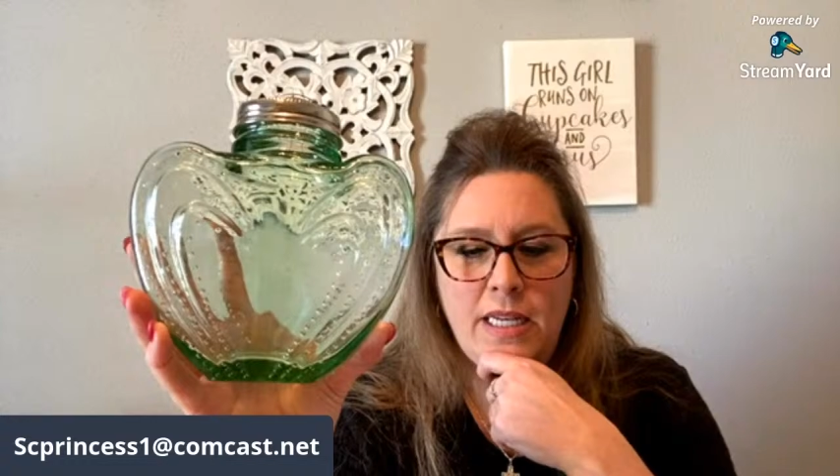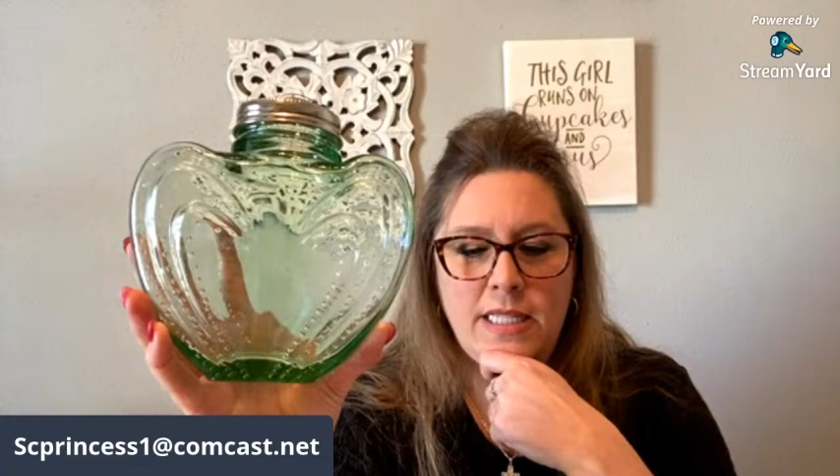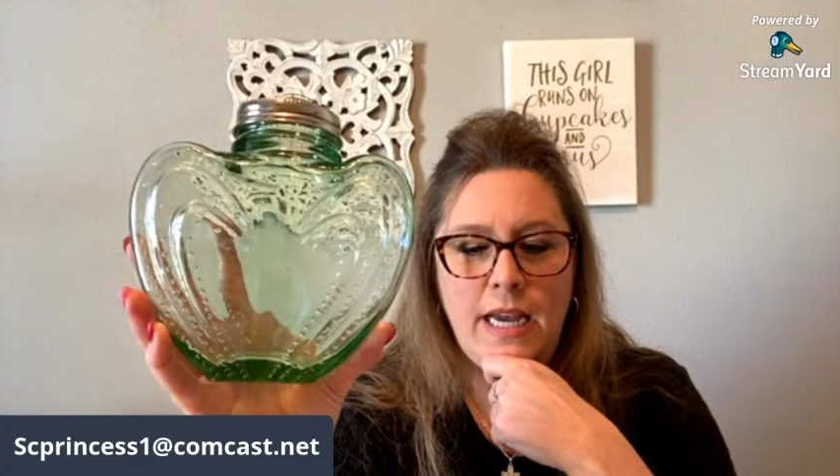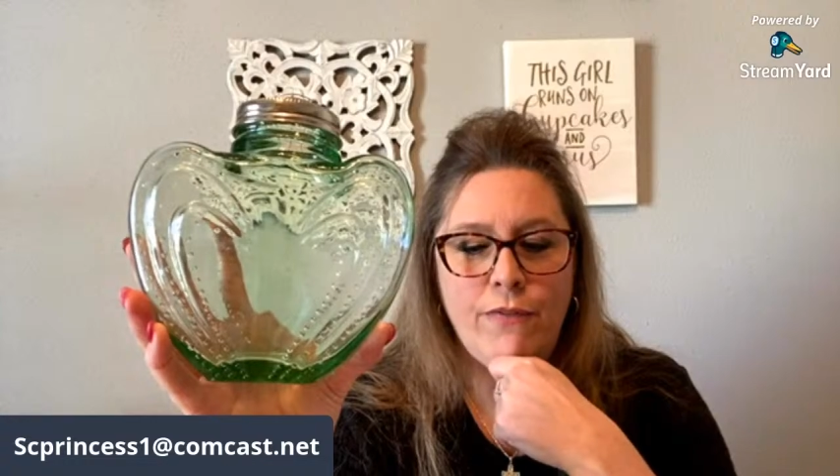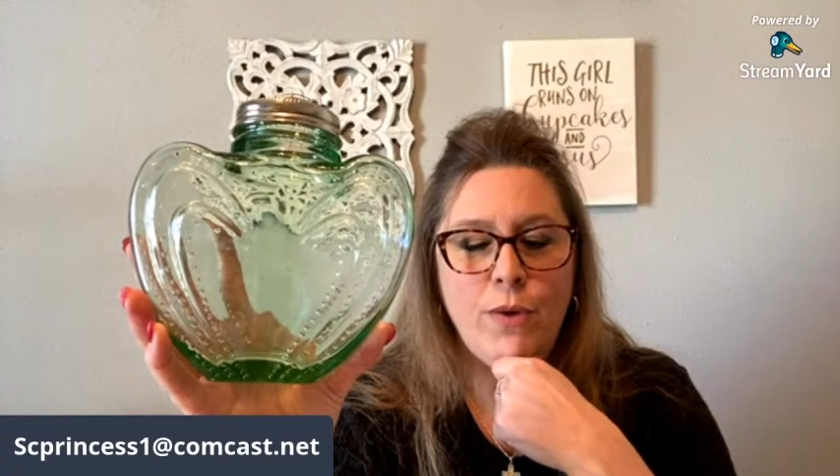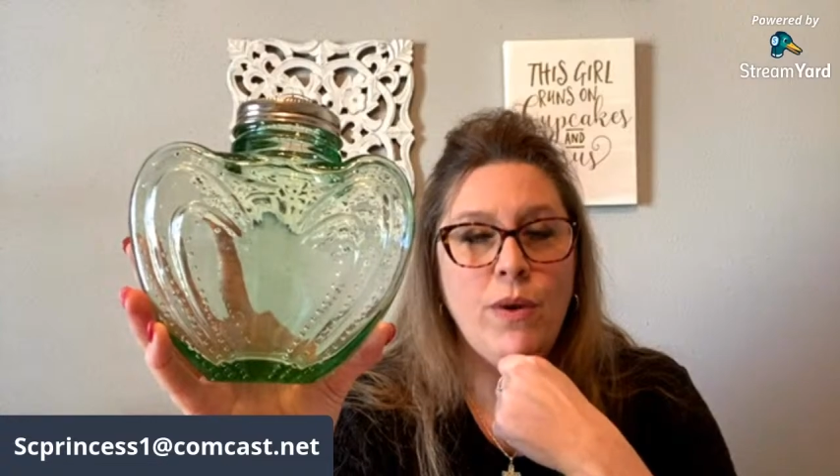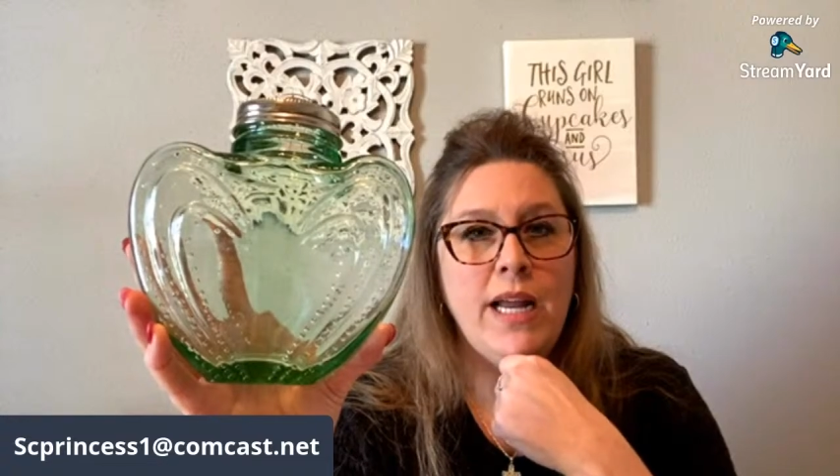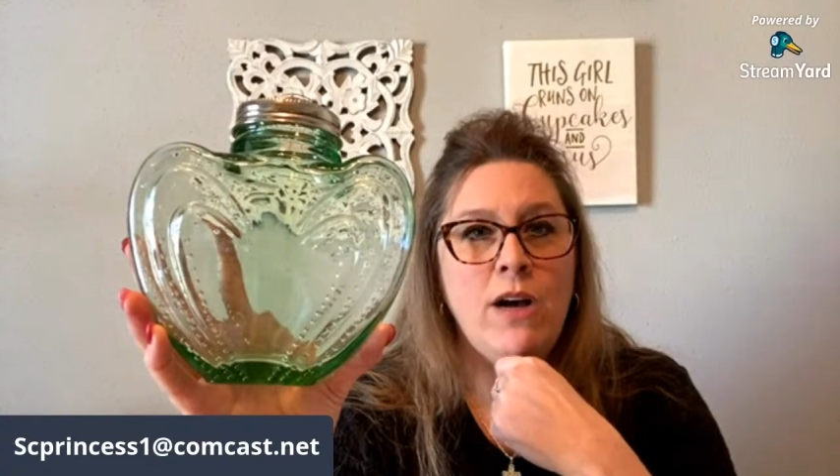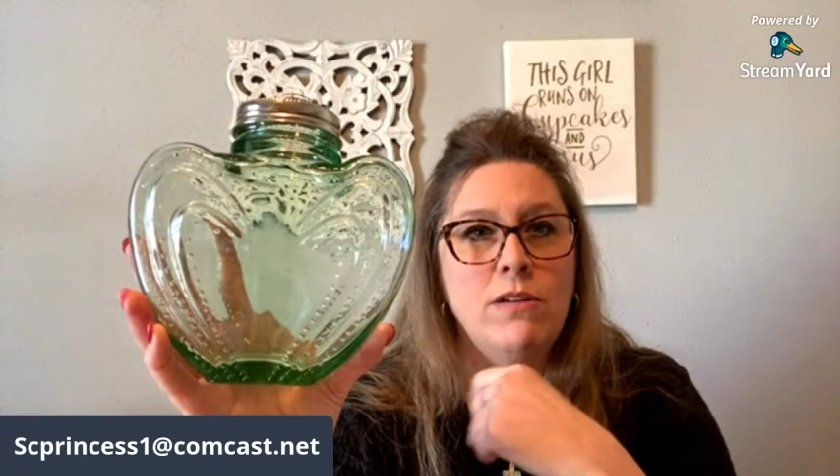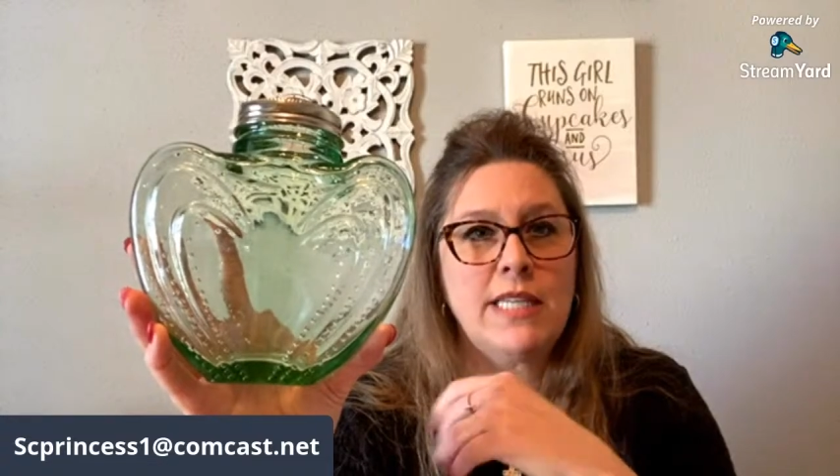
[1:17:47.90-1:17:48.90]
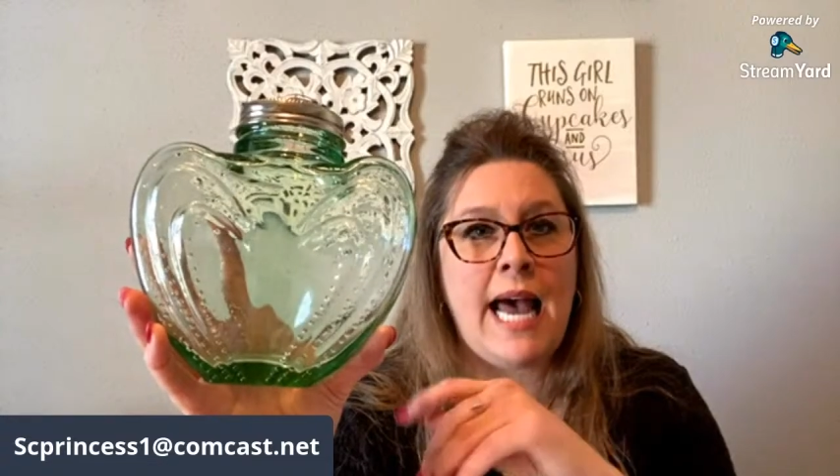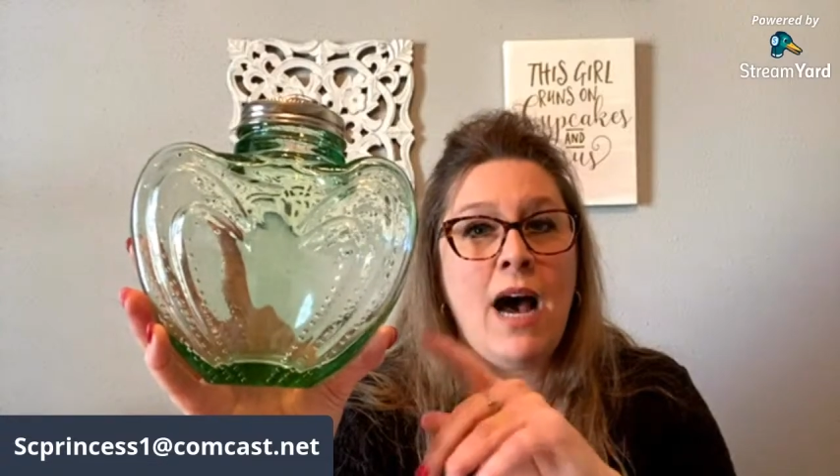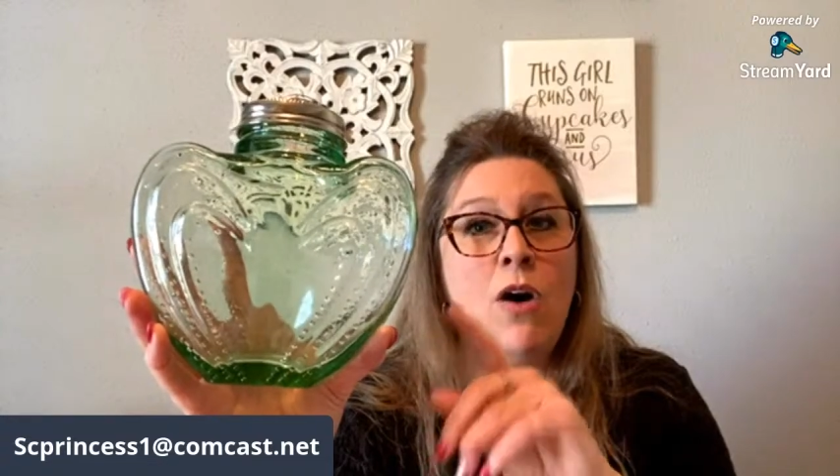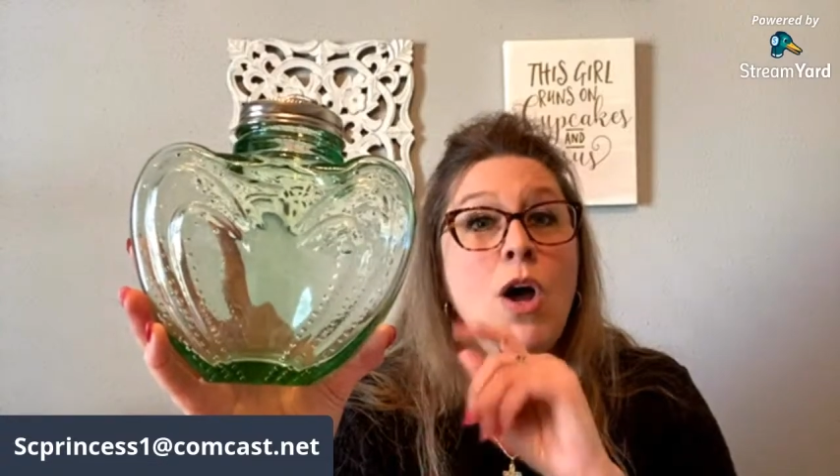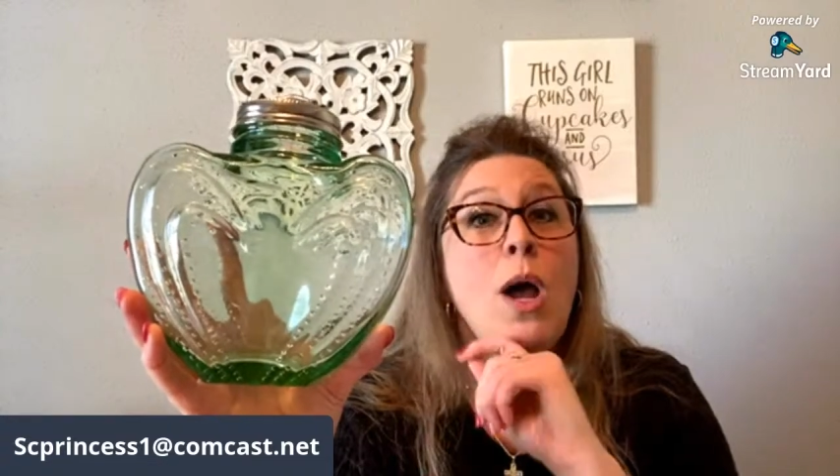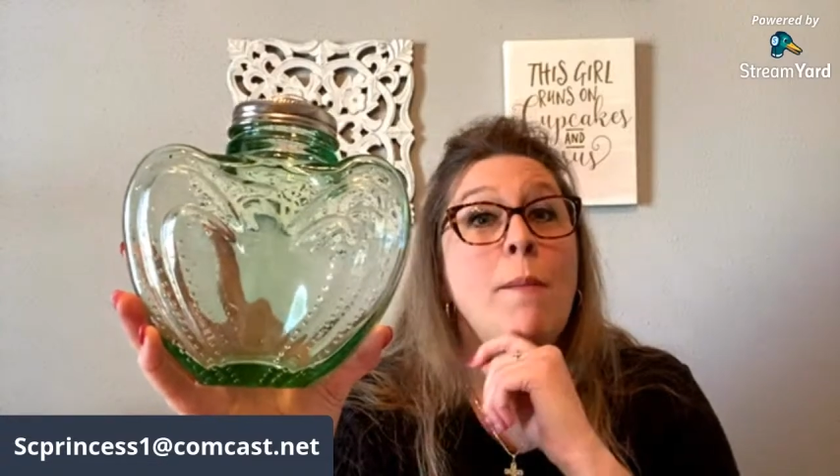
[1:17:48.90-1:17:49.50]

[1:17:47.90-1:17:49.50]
Is everyone else out?